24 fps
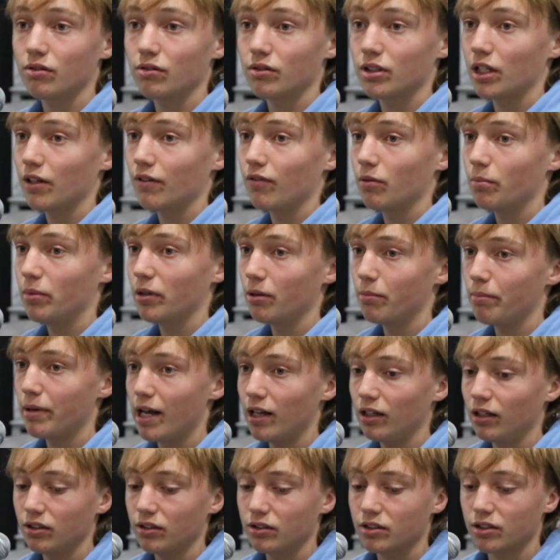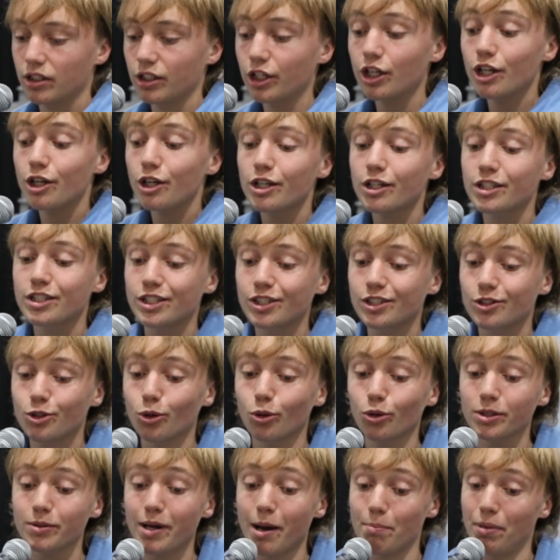Good to have a bit of balance. You
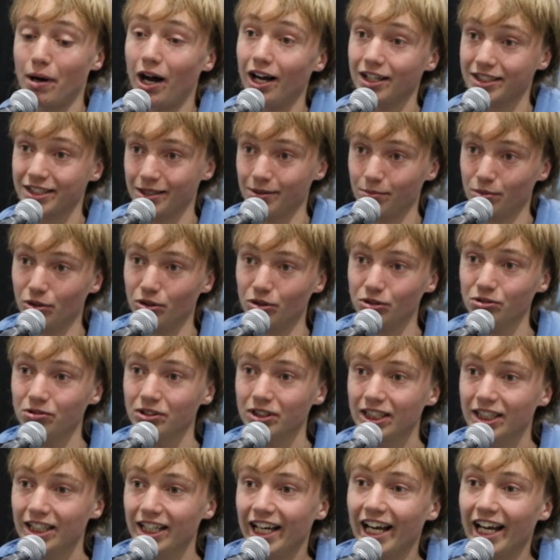talked about basketball.